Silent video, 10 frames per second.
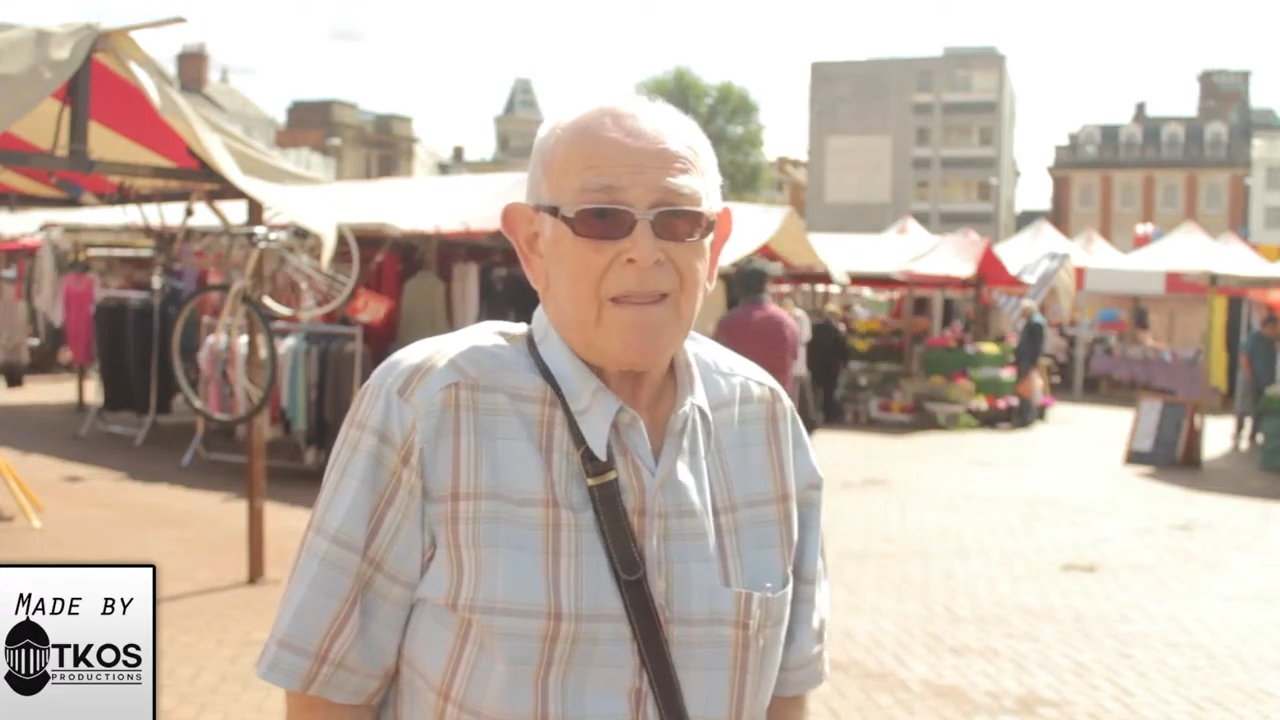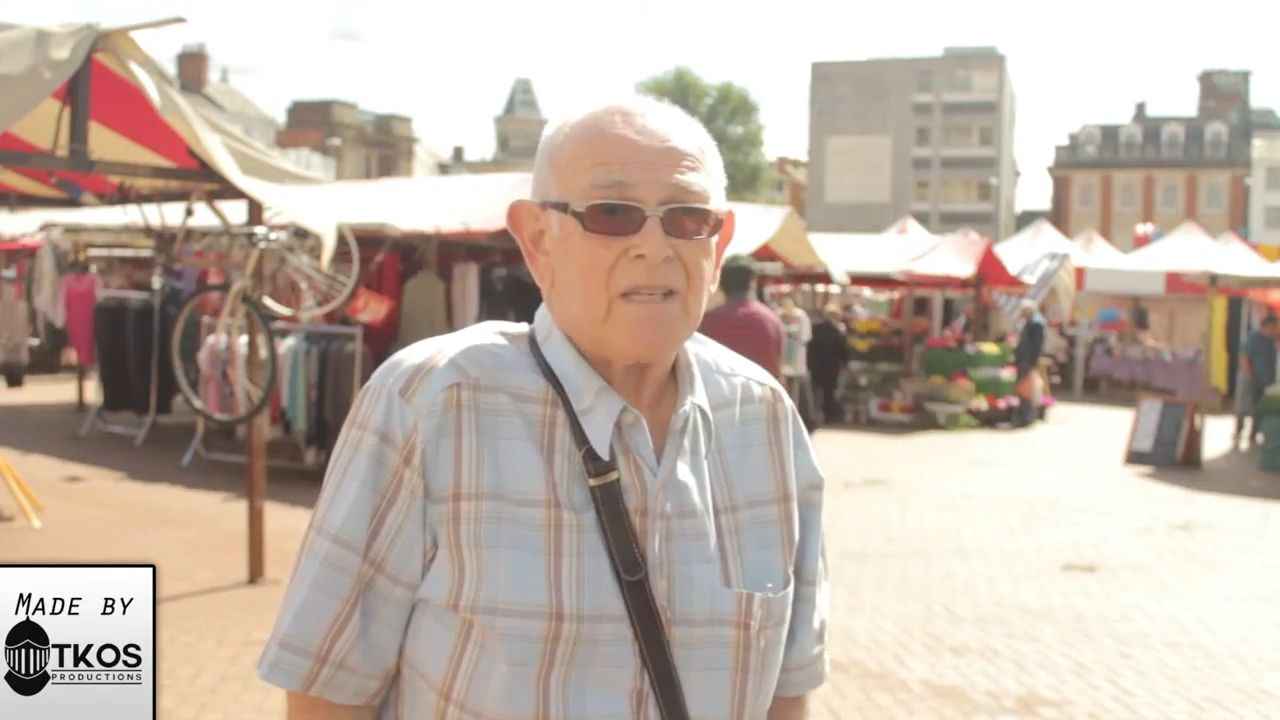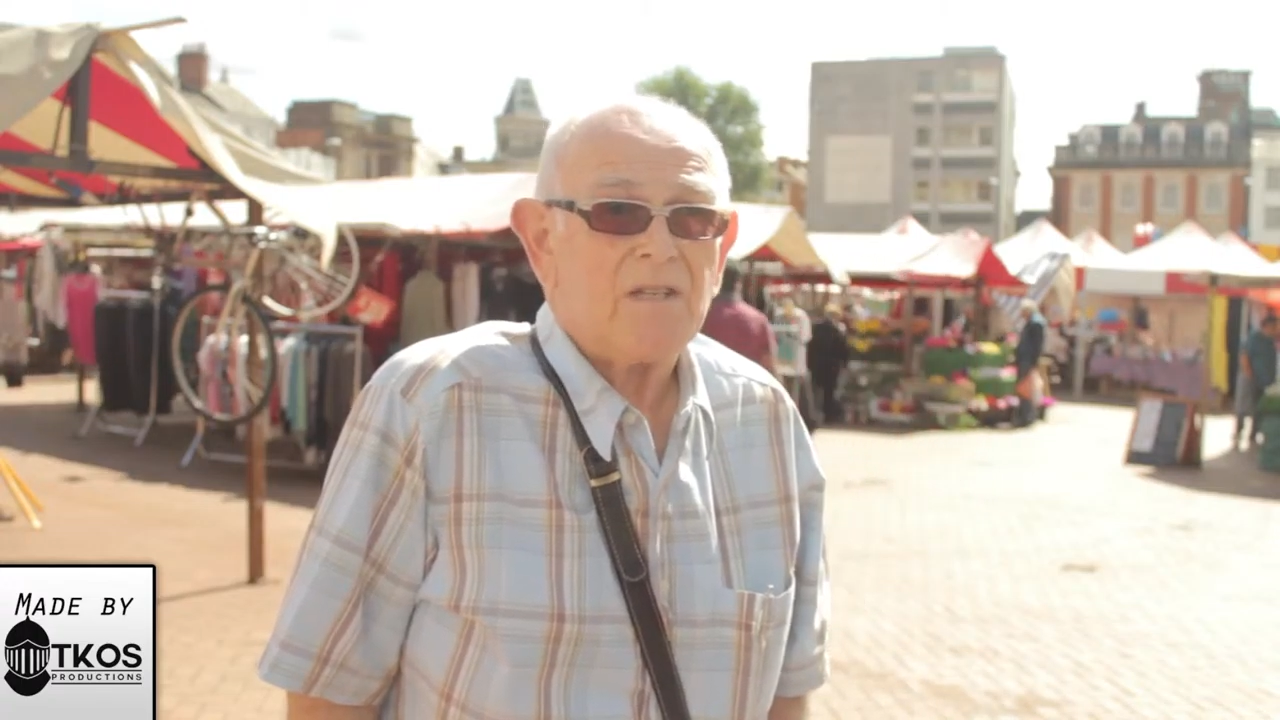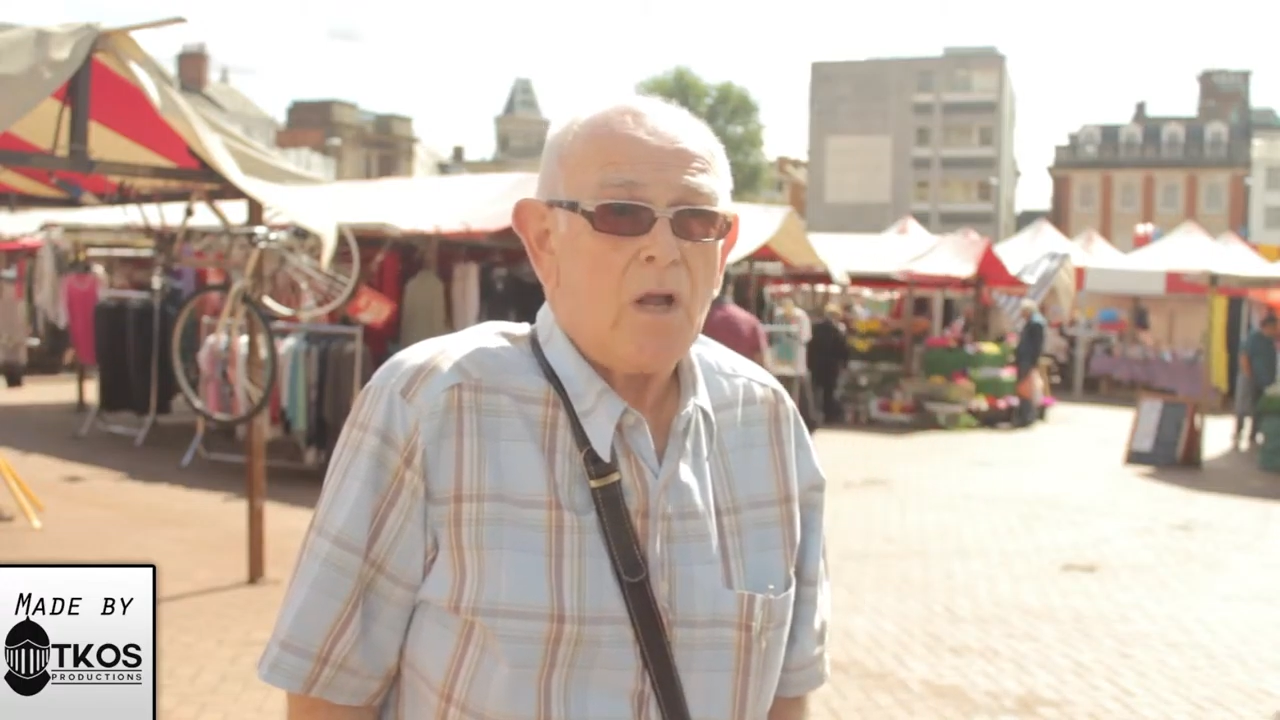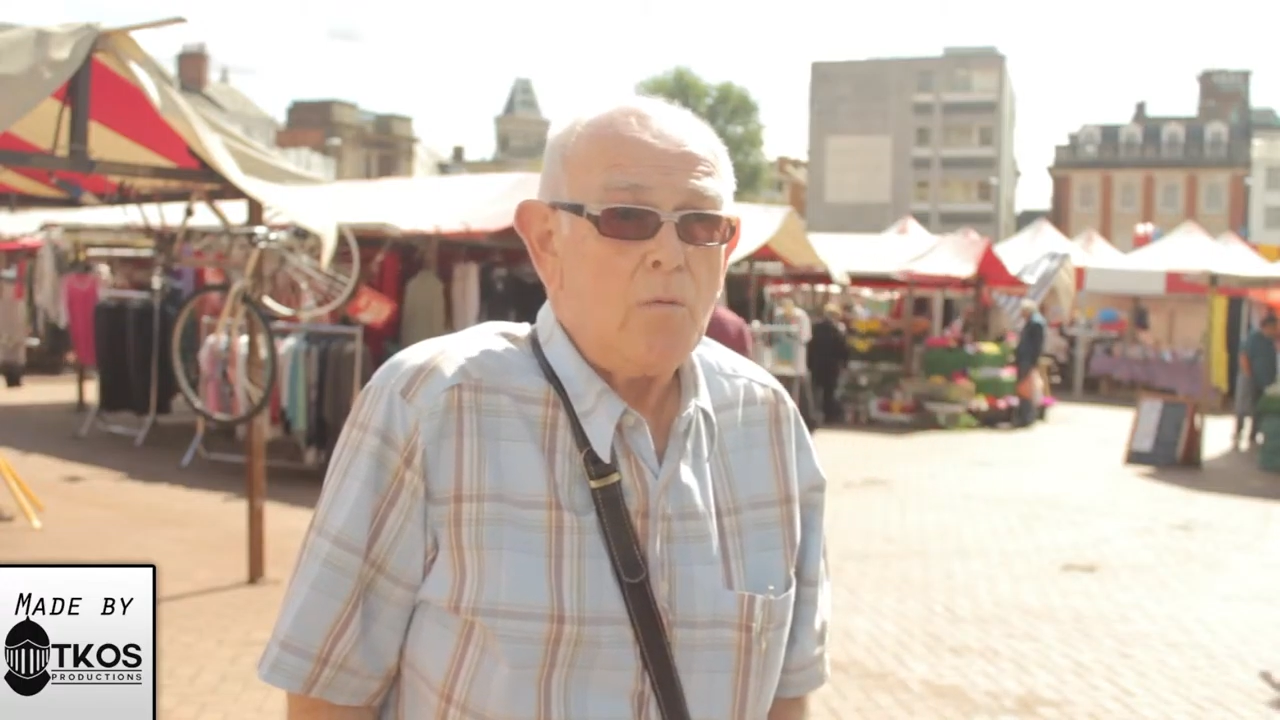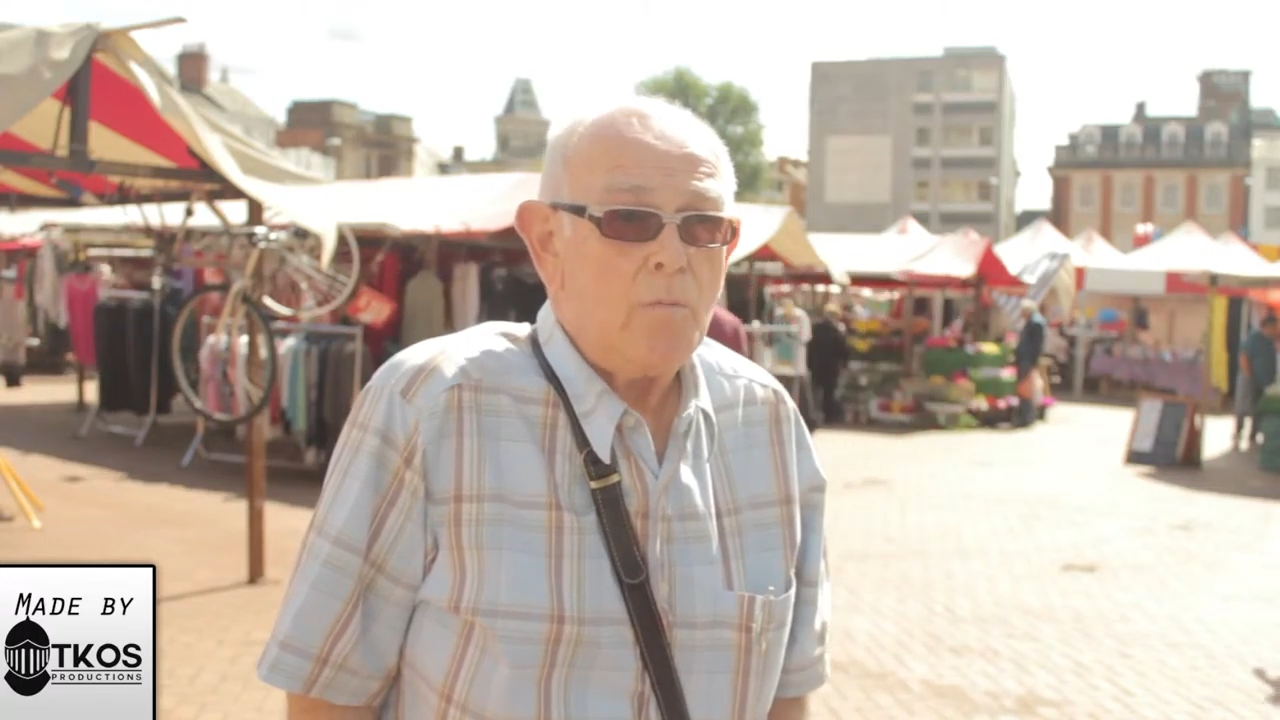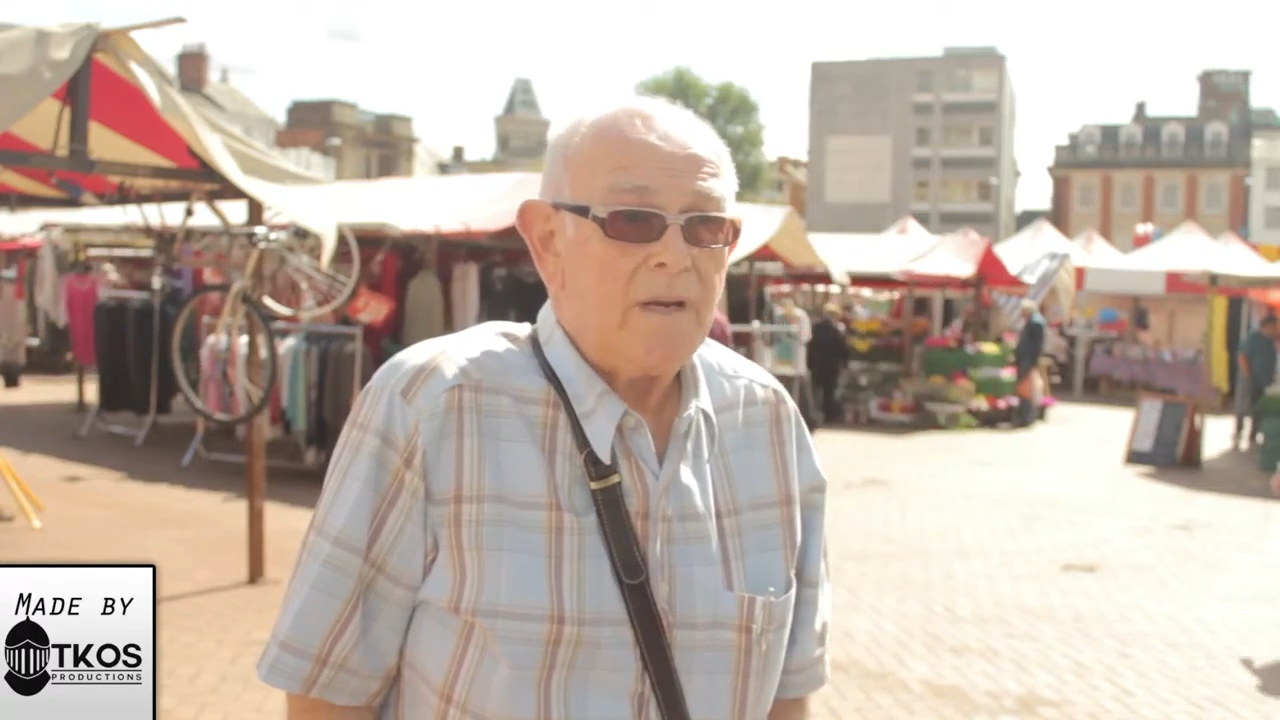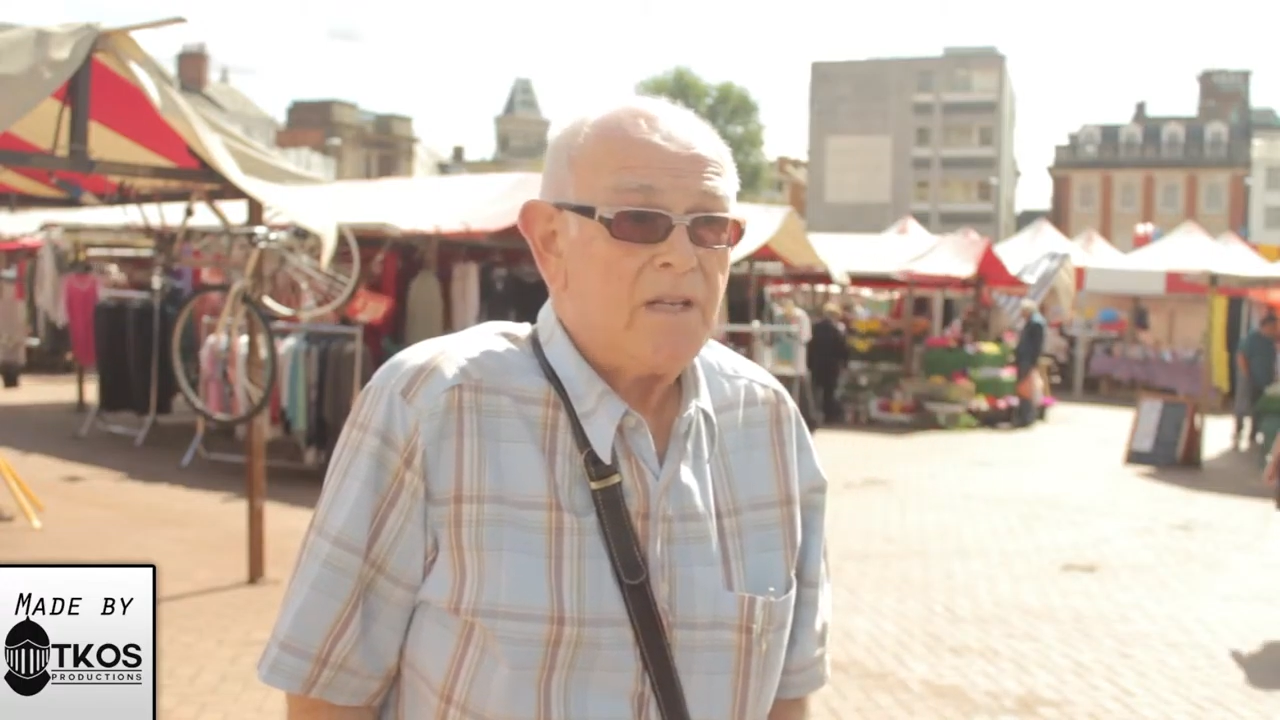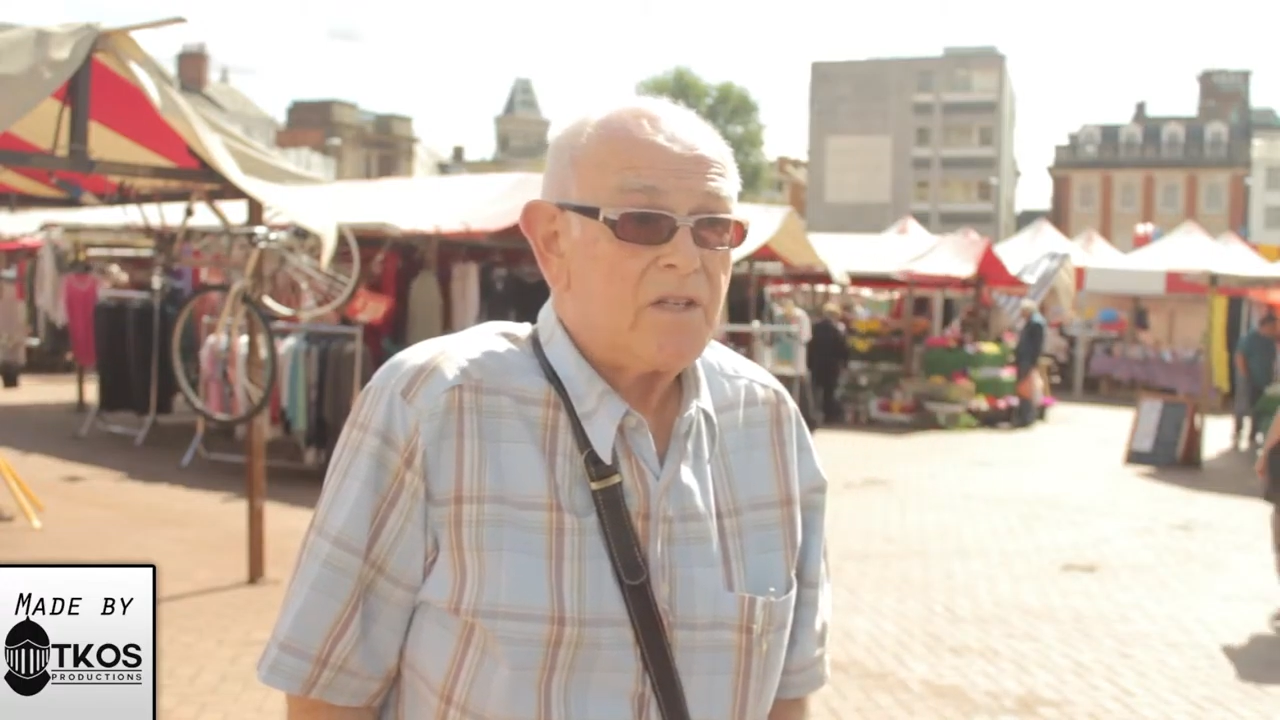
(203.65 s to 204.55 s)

There's nobody